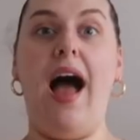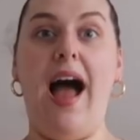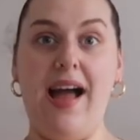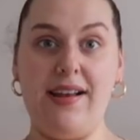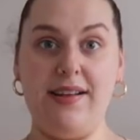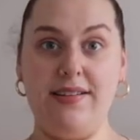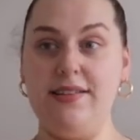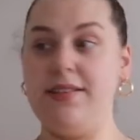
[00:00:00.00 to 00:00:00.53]

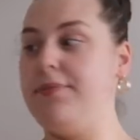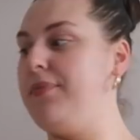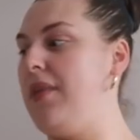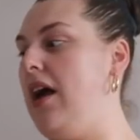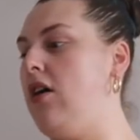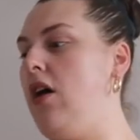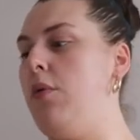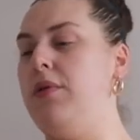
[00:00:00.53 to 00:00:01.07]
And
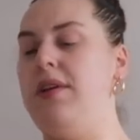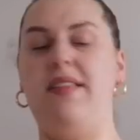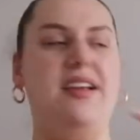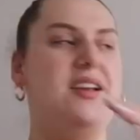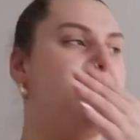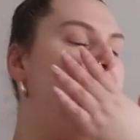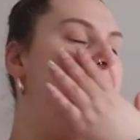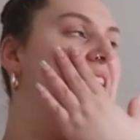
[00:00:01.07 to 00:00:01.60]
I got one of
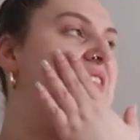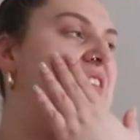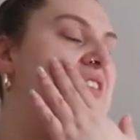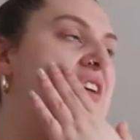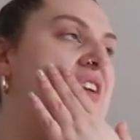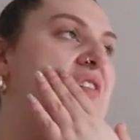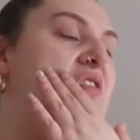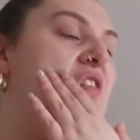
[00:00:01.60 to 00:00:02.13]
these razors
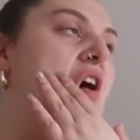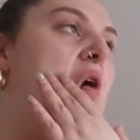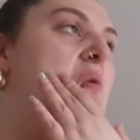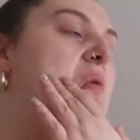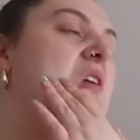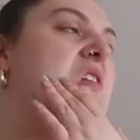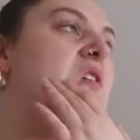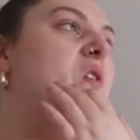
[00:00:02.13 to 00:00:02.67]
and I've forgotten
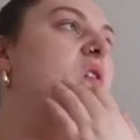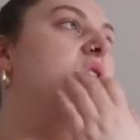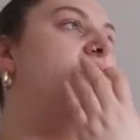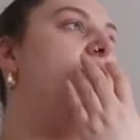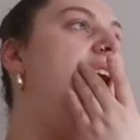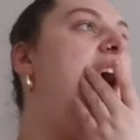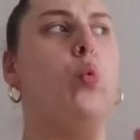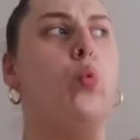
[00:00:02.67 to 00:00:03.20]
what it's called.